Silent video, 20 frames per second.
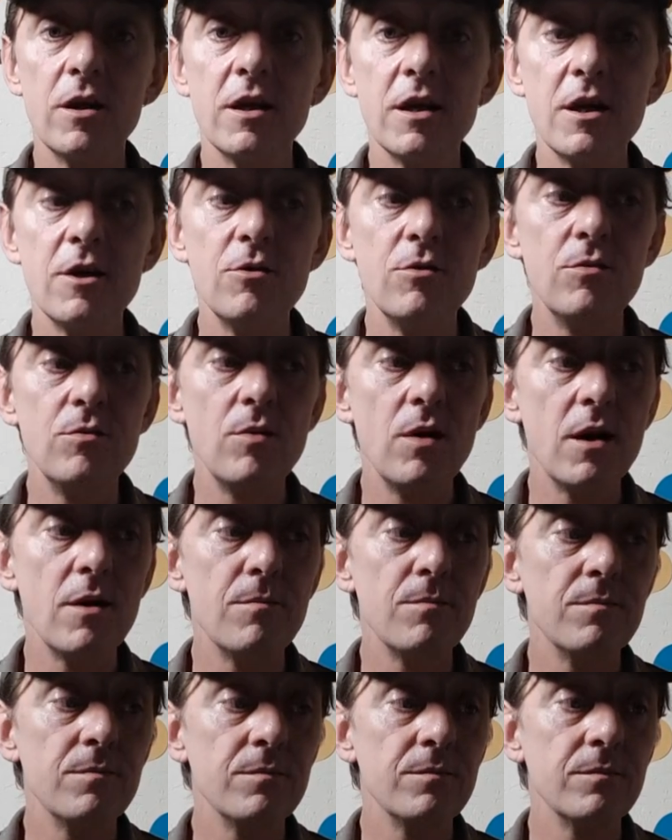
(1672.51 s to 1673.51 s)
I
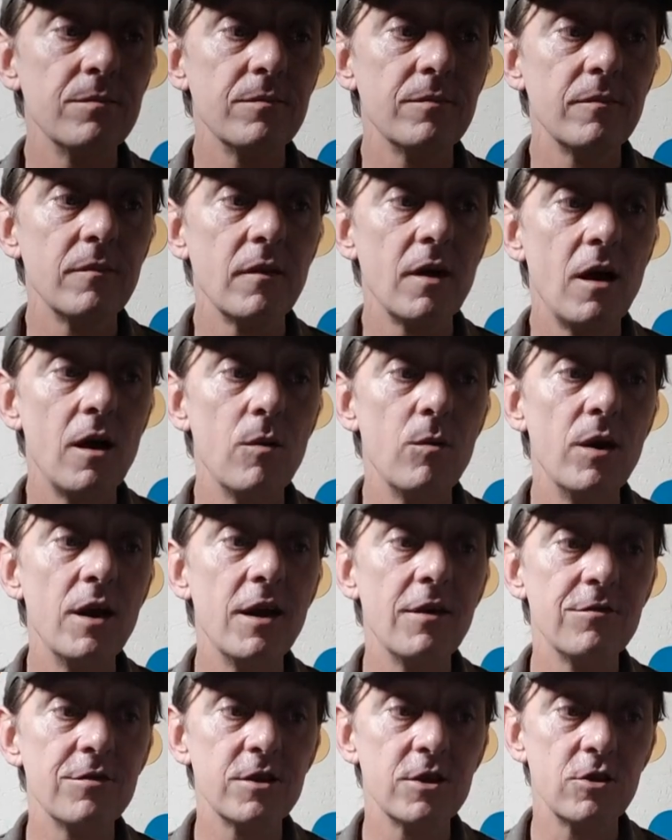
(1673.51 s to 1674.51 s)
know I will
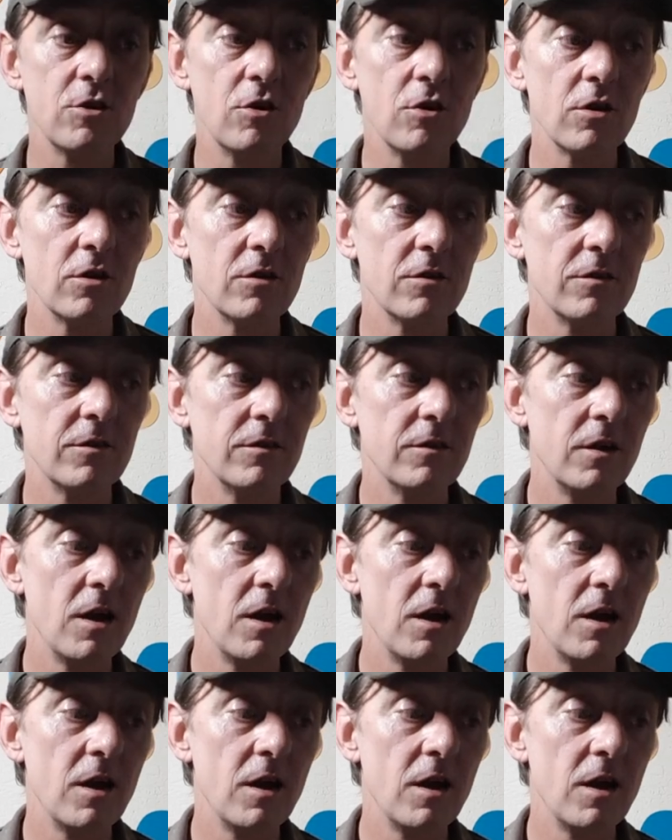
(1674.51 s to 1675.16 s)
have stock